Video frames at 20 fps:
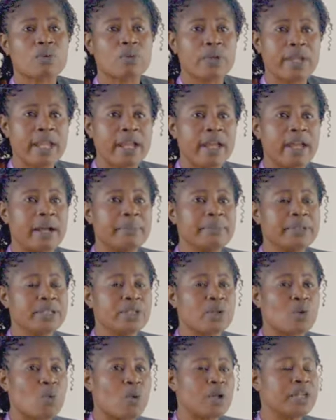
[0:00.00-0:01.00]

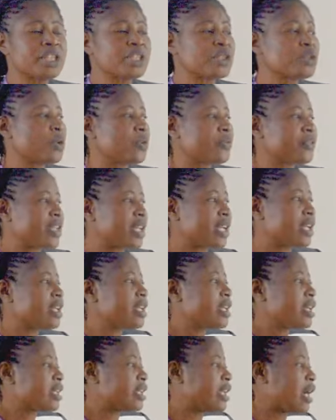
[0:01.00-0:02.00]
the quality of
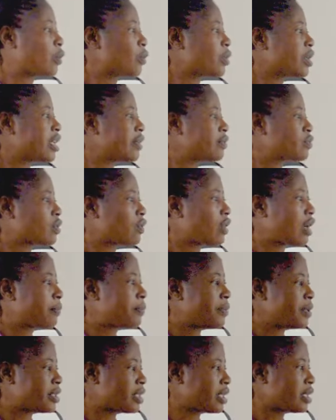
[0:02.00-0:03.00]
care that we give to our
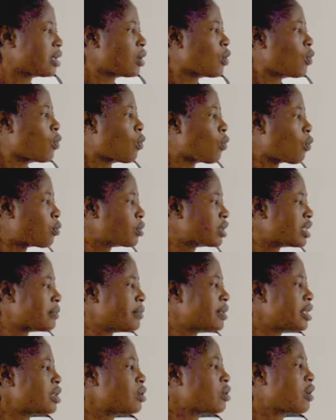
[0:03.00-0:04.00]
patients. The
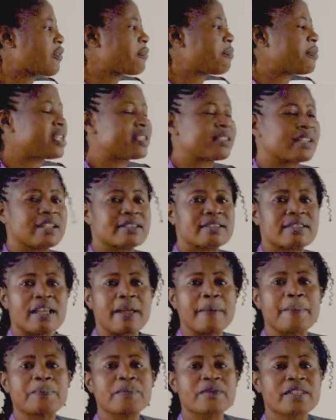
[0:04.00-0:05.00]
meaning of
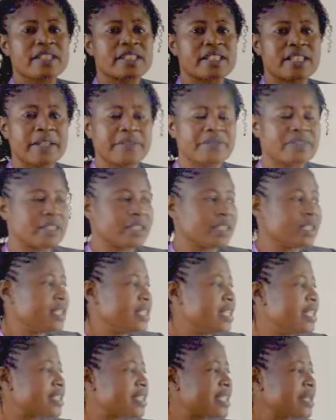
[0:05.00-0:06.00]
patient safety,
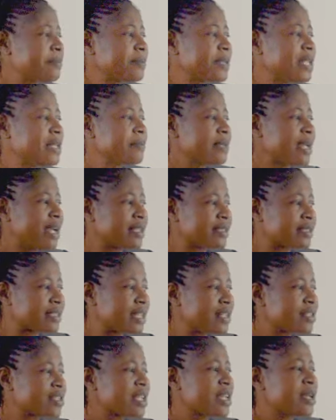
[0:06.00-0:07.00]
it simply
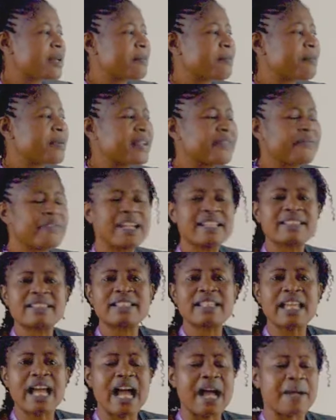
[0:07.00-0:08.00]
entails
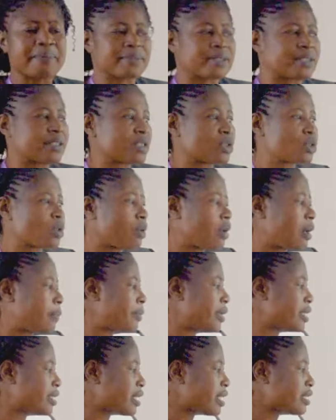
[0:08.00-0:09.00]
preventing harms to our
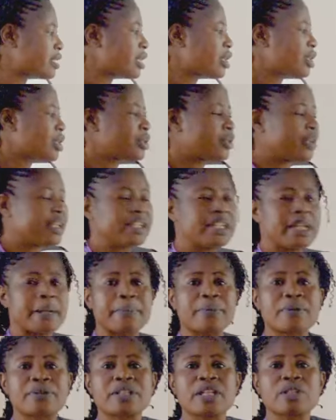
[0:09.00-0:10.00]
patients during the
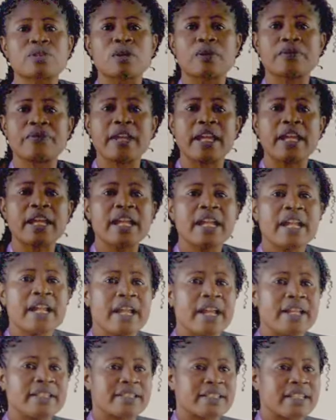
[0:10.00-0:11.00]
process of
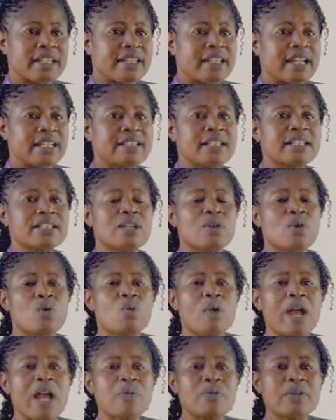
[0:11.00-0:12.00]
healthcare. That is,
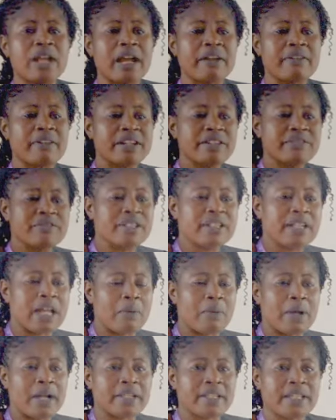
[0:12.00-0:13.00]
while we are rendering
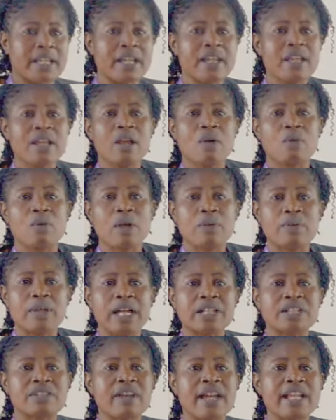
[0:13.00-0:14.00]
our care, when we
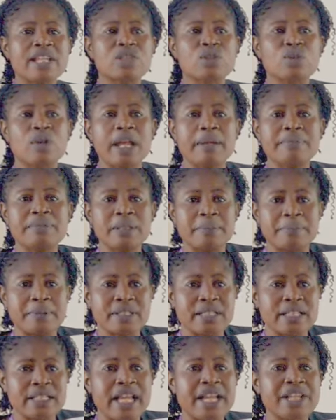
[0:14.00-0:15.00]
are trying to help the
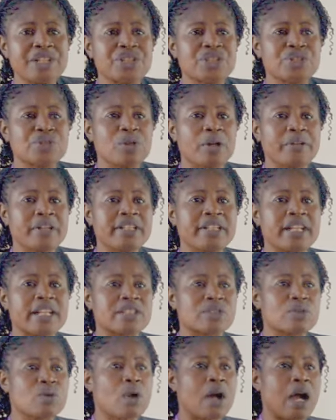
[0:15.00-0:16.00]
patient, ensuring there
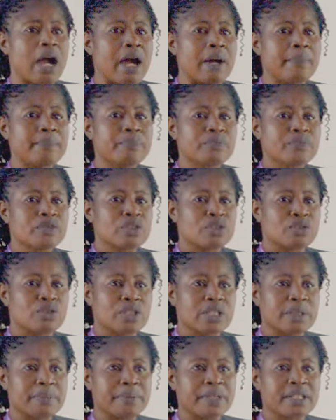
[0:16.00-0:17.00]
is no harm to
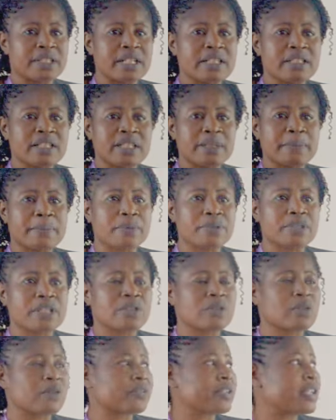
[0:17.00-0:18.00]
the patient in the
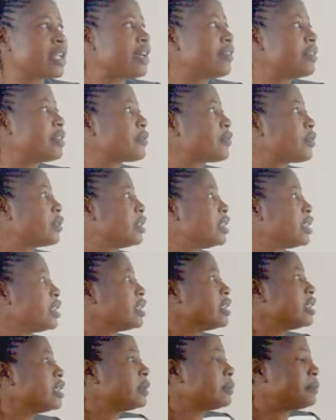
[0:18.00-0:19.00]
process of caring for
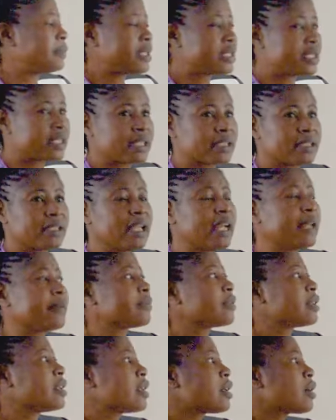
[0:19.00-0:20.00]
the patient.
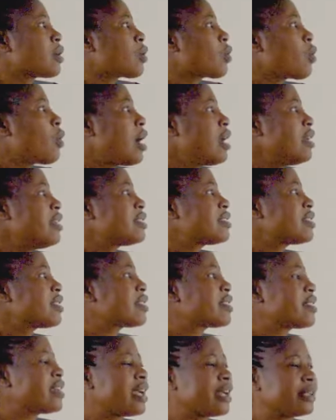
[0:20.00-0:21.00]
Then,
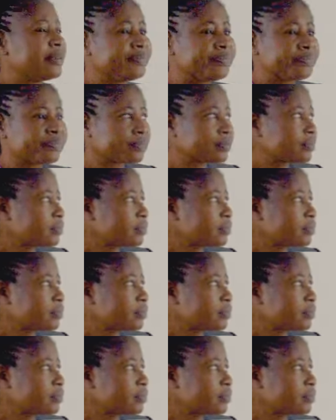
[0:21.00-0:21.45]
quality care,